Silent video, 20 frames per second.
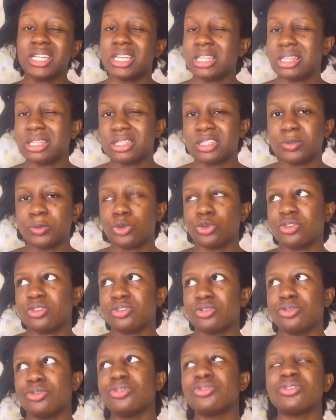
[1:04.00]
like this because
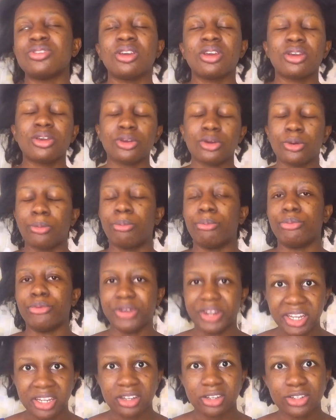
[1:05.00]
it's going to incur
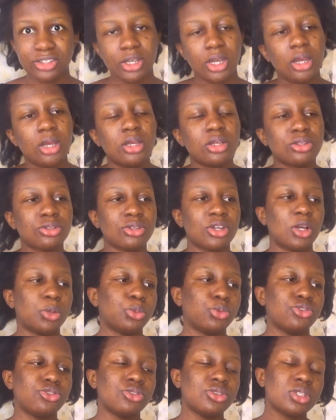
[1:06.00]
breakage. So
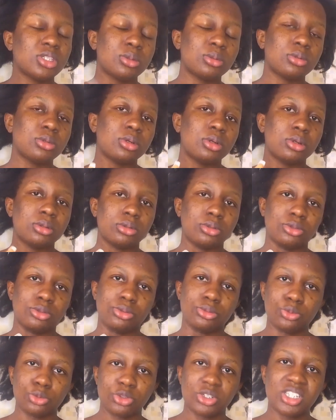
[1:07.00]
I'll be using, you
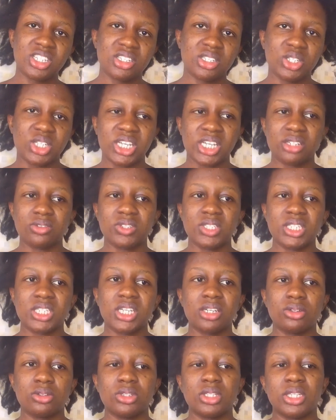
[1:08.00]
know, water to kind of
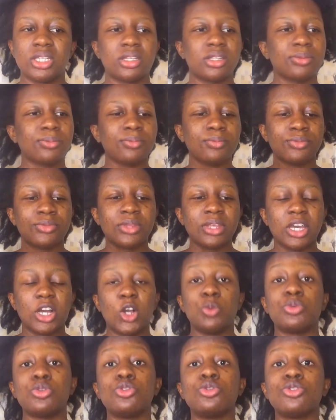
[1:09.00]
detangle like.
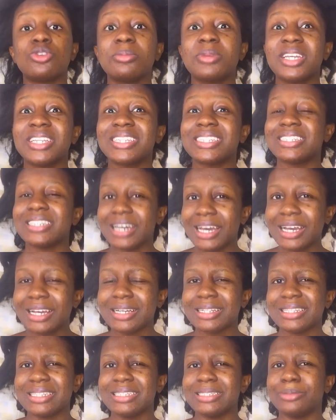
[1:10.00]
I'll be doing my
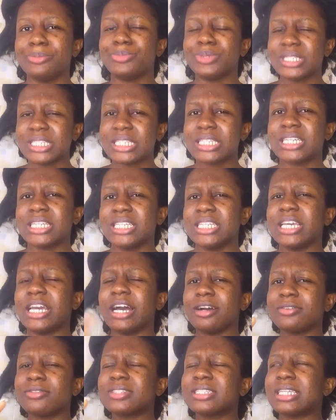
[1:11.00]
detangling basically
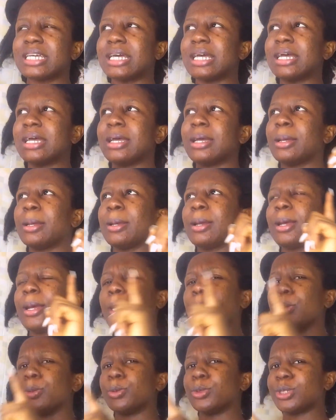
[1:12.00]
after
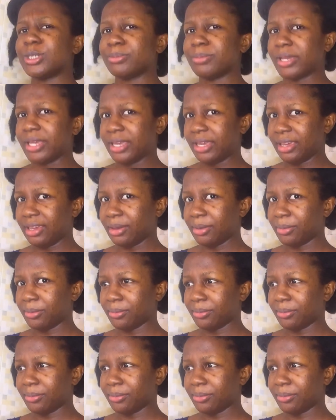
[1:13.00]
I wash my hair.